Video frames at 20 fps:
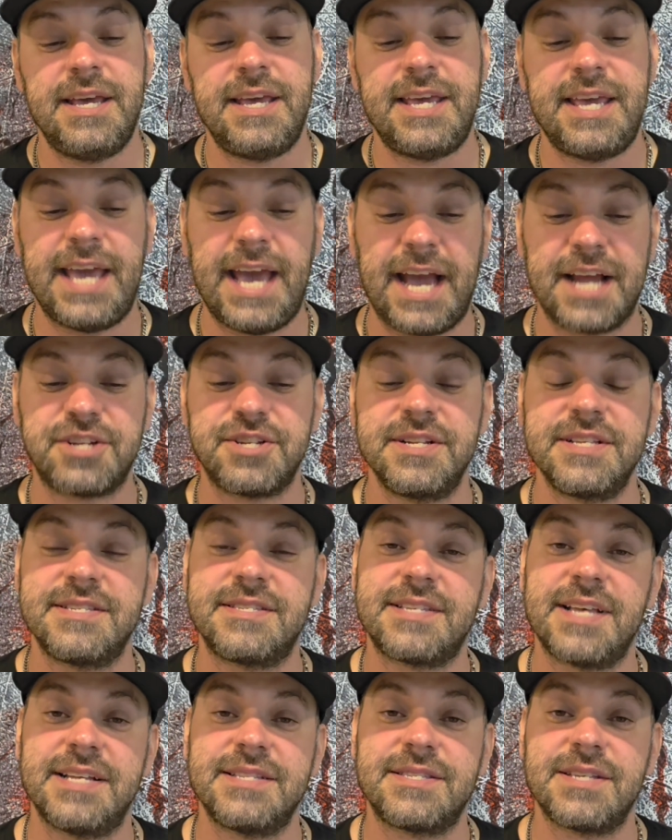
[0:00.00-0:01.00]
he
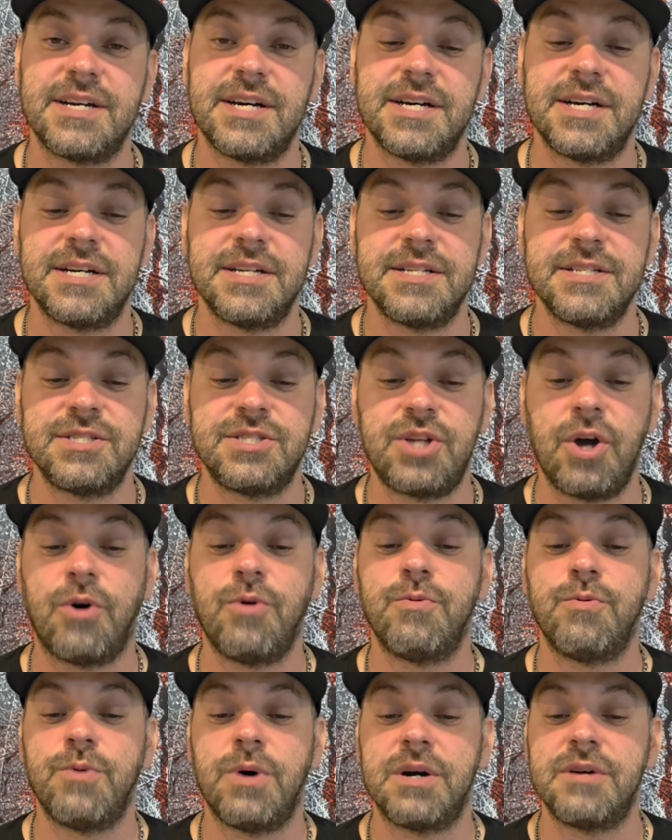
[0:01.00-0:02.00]
actually said to her,
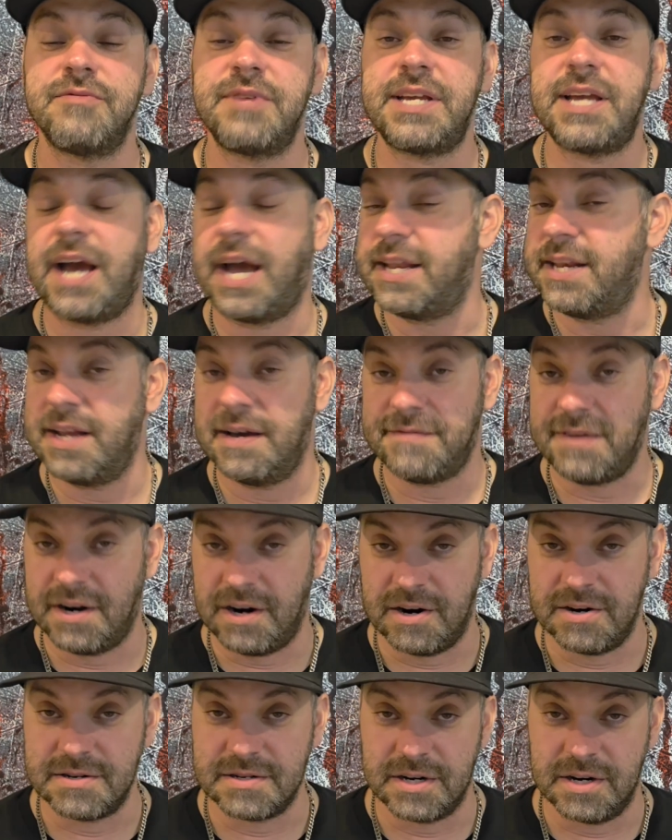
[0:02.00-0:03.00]
"Don't worry, I
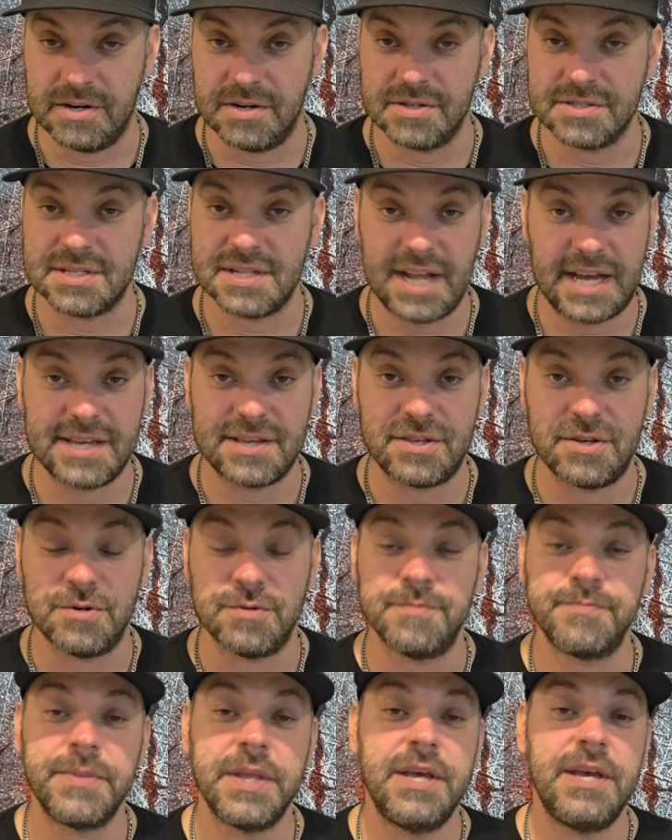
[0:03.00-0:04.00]
never hurt girls like
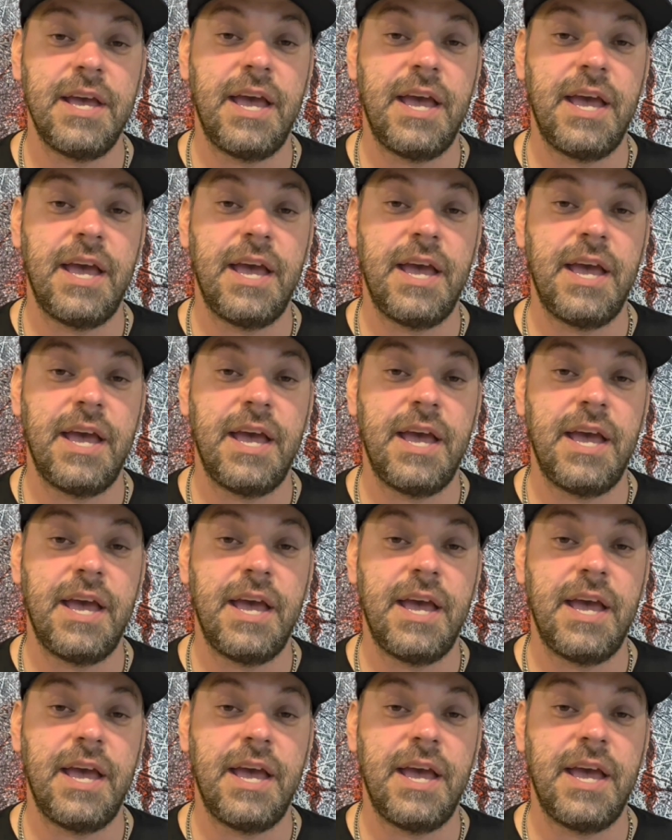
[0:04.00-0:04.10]
you."